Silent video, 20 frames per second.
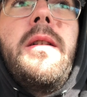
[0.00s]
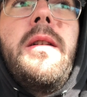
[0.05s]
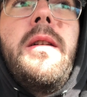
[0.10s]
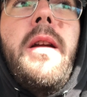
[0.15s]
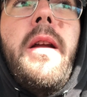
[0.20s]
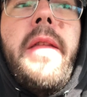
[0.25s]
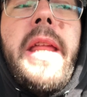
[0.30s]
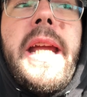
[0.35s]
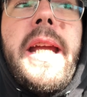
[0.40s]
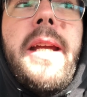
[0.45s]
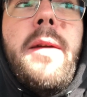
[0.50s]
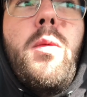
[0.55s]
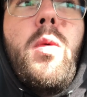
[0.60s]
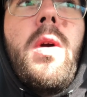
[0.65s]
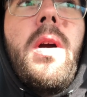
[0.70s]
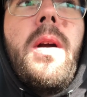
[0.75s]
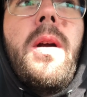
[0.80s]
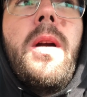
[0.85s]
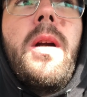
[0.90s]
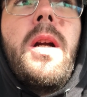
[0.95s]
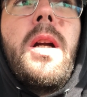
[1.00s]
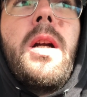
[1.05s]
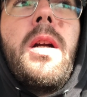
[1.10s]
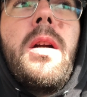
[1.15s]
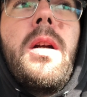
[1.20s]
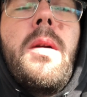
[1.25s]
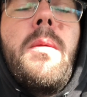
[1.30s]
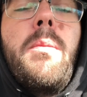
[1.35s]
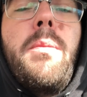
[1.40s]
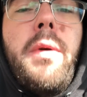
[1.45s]
They
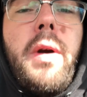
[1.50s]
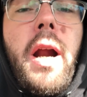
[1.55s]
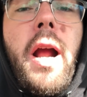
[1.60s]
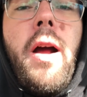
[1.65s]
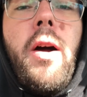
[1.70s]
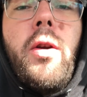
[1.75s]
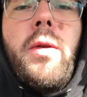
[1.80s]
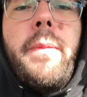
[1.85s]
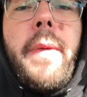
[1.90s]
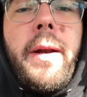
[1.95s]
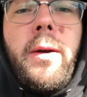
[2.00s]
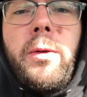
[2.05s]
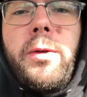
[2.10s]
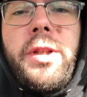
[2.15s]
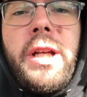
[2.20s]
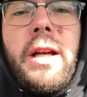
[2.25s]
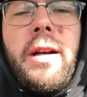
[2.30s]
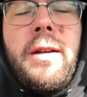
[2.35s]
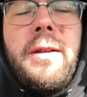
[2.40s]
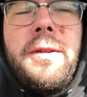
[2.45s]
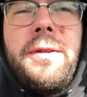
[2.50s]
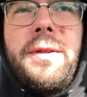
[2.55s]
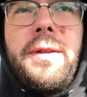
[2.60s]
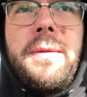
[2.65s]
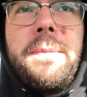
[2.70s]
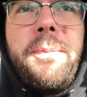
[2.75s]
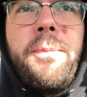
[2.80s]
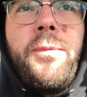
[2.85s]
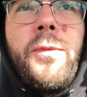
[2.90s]
were brown metal chairs.